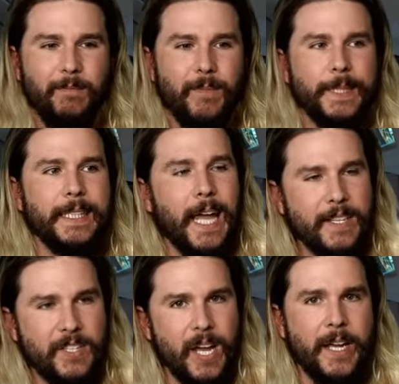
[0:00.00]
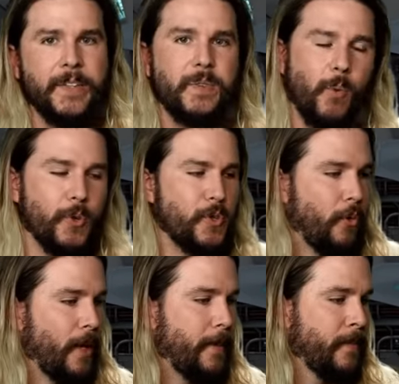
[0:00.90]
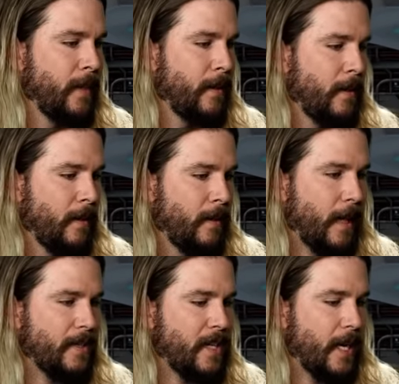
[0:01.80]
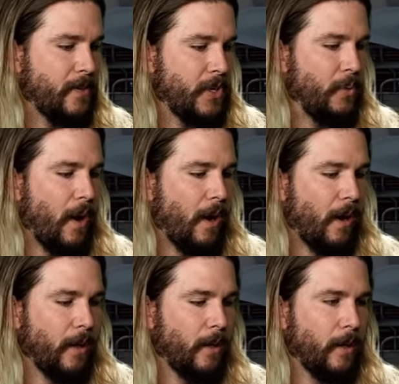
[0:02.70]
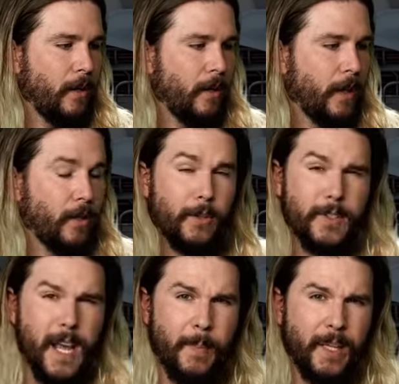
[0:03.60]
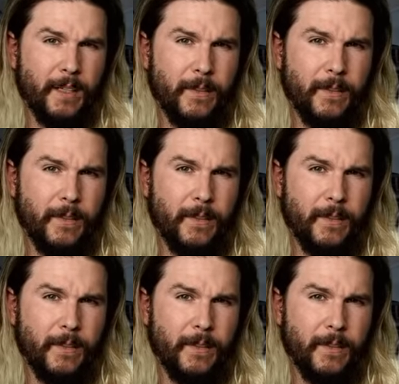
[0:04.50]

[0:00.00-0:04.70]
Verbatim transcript: less science, more story. Now, let's get to our third topic.